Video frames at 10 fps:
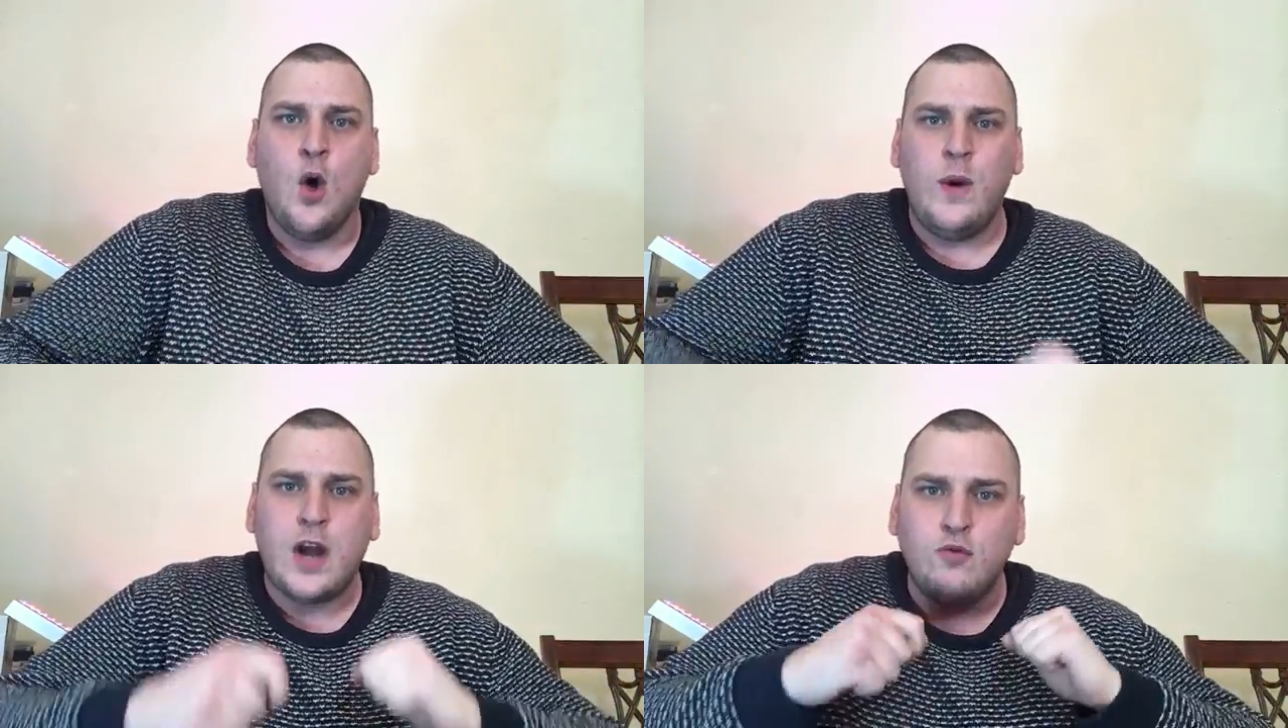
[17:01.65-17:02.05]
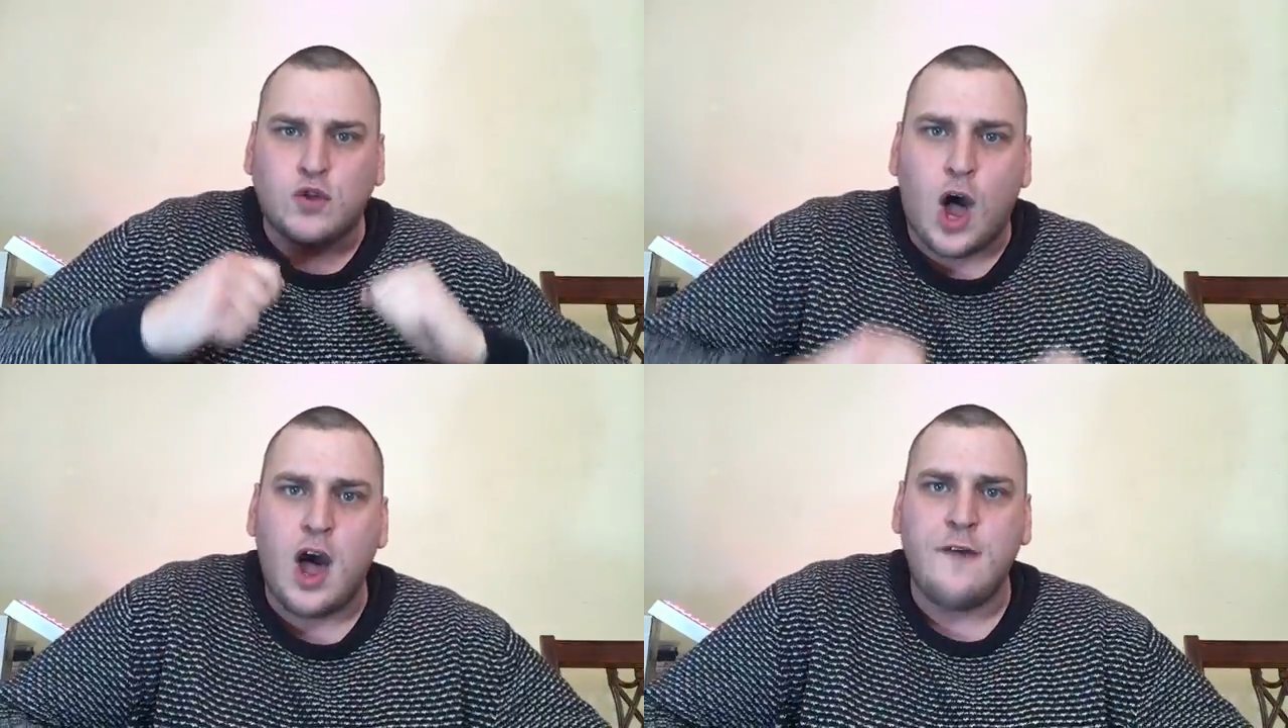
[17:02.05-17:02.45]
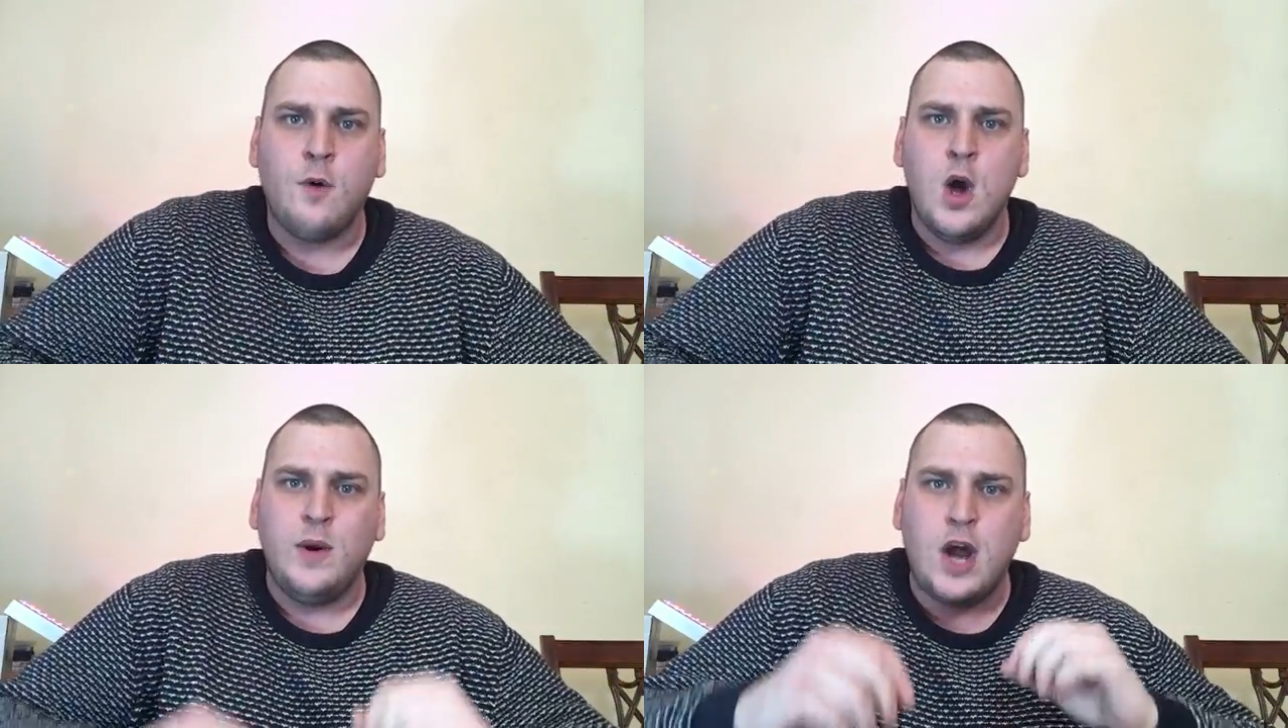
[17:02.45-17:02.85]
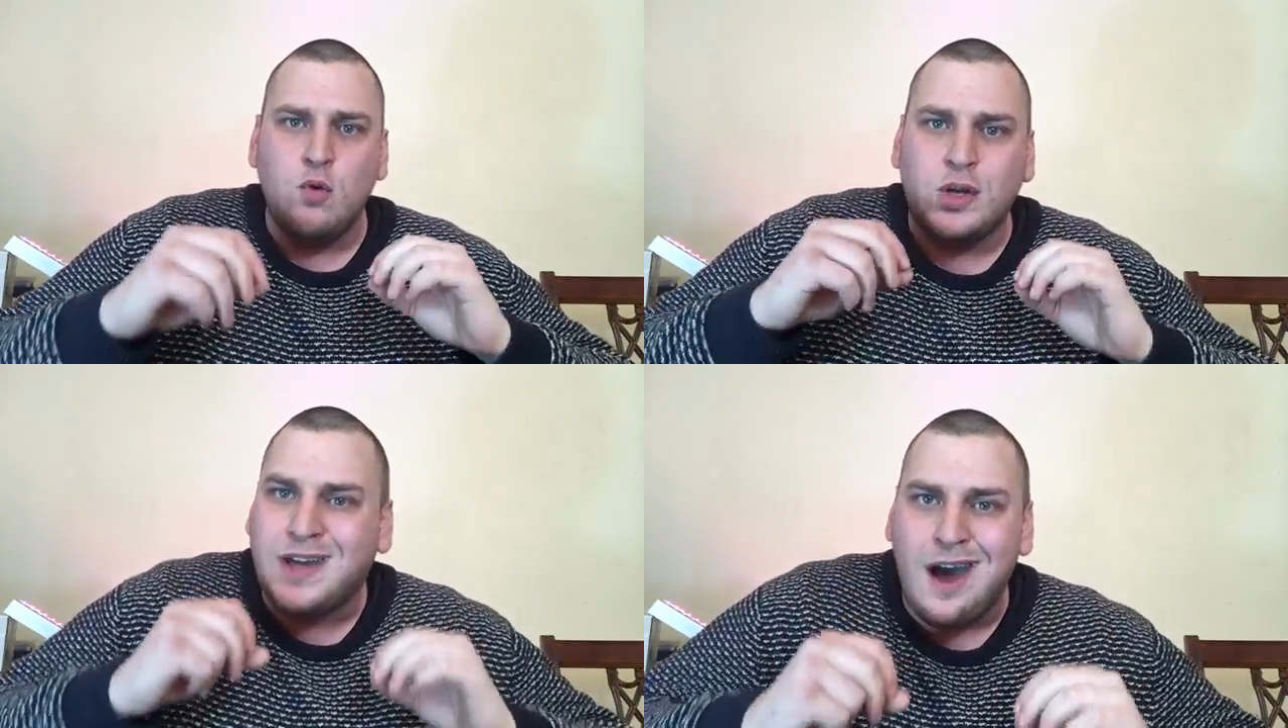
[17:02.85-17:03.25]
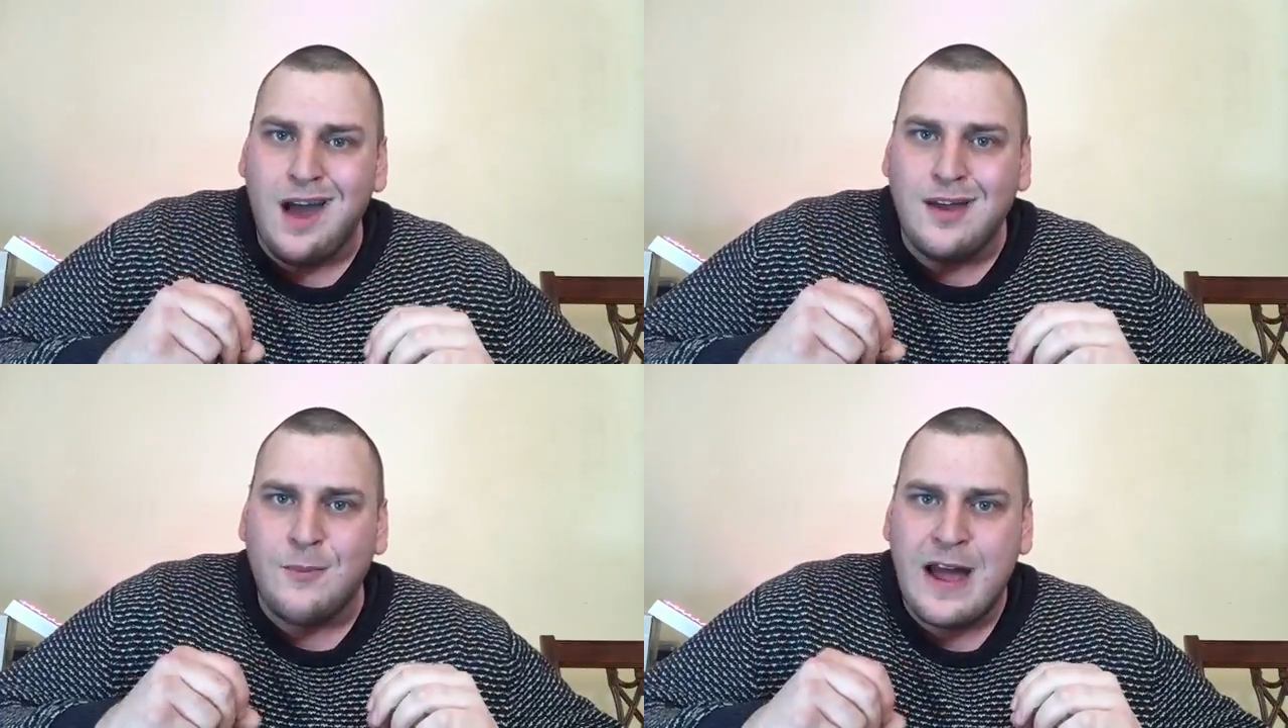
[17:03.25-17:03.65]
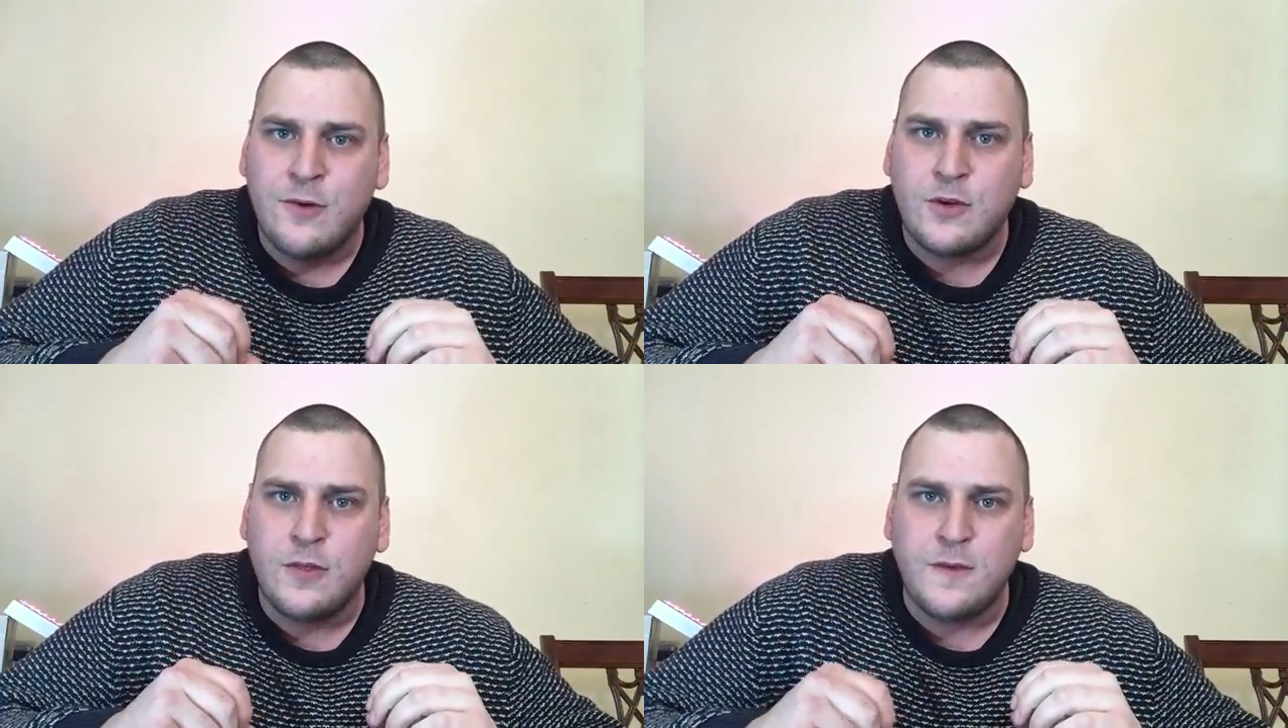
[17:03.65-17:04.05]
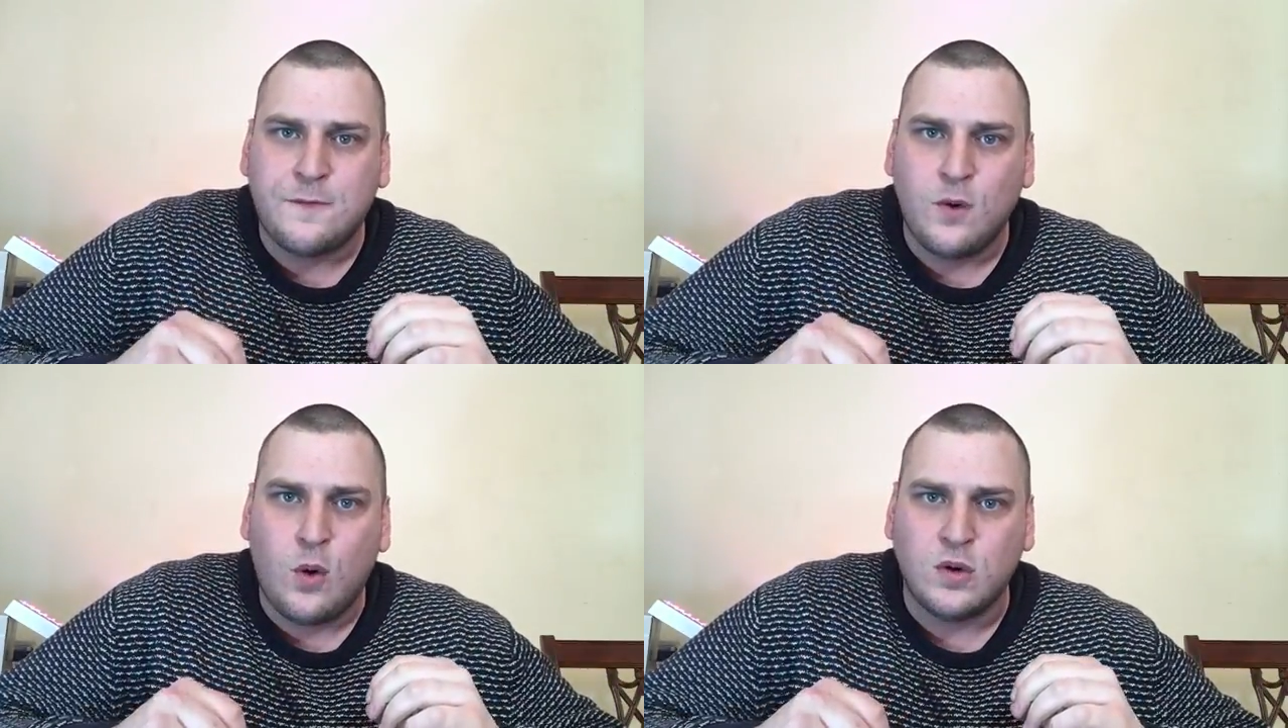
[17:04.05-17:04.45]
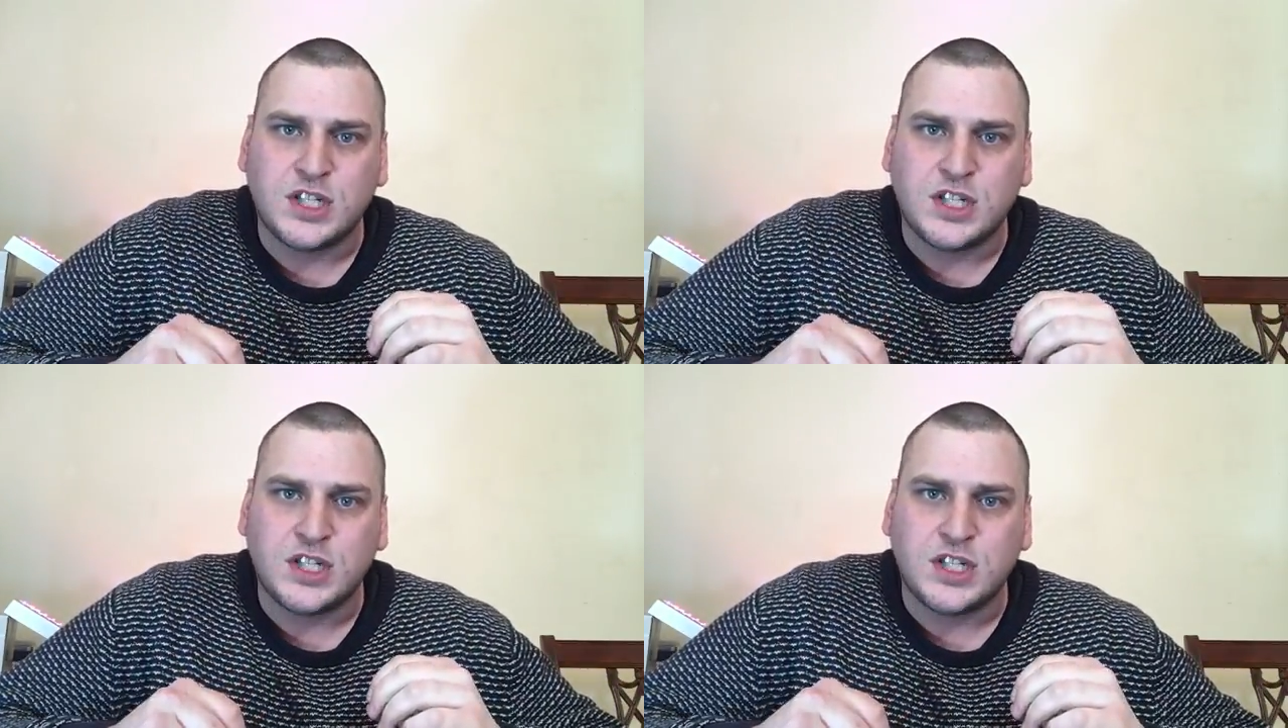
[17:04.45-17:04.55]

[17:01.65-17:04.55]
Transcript: We don't dive. We don't girl around on the floor.